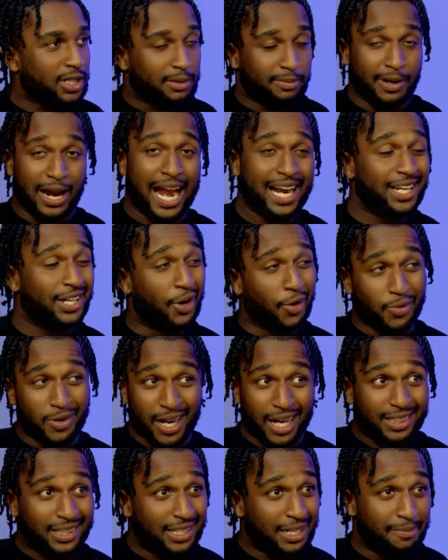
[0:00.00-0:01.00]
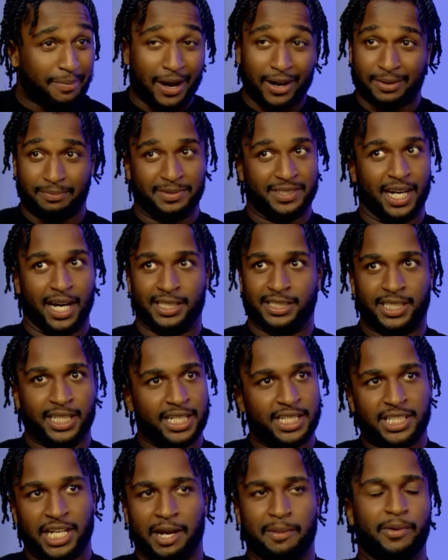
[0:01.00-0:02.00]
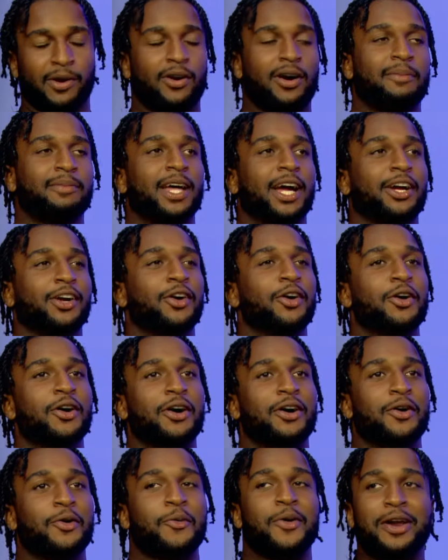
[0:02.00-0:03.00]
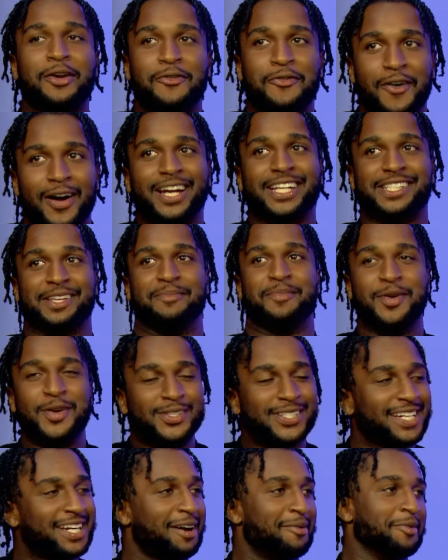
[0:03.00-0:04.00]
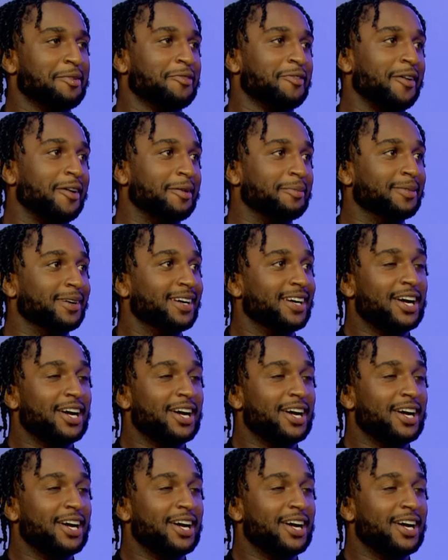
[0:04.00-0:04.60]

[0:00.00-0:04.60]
Bro, I didn't know nothing about a DJ, bro. I'm like, where the fuck is the music coming from?